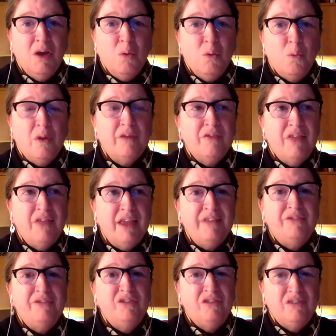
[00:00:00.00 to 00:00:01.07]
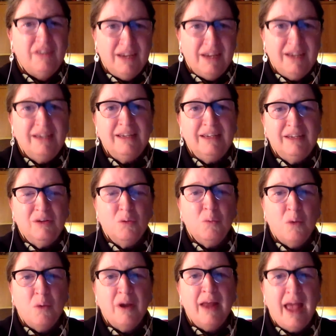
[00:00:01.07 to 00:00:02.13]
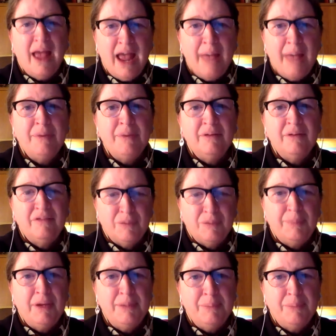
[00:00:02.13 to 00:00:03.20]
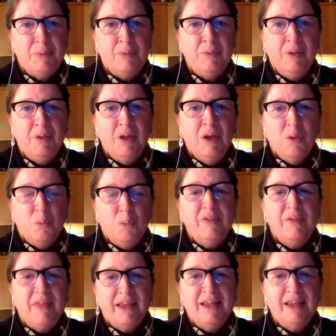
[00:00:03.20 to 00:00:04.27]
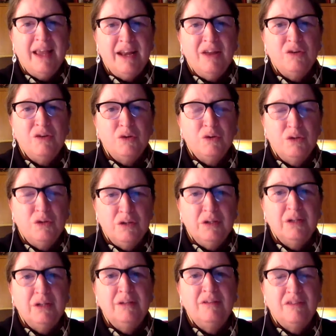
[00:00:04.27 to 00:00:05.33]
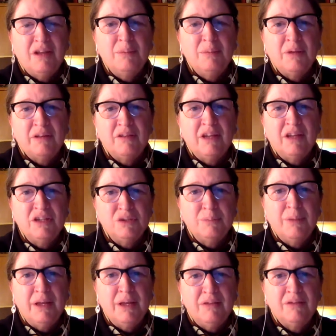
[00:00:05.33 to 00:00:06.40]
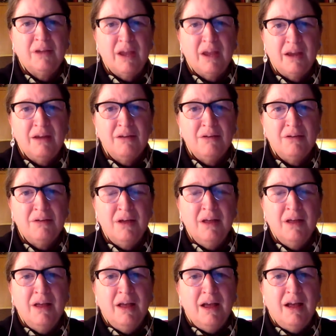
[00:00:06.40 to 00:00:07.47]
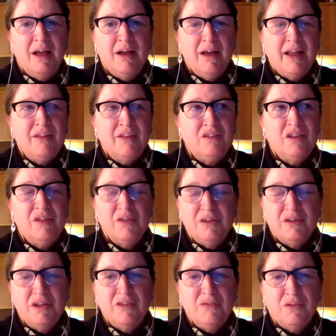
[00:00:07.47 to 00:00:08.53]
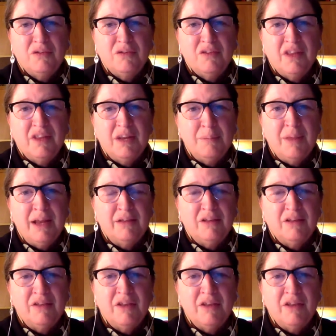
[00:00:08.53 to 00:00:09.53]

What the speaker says: where they've seen what happens to people when they get under good subluxation-based care, and see the difference that it makes in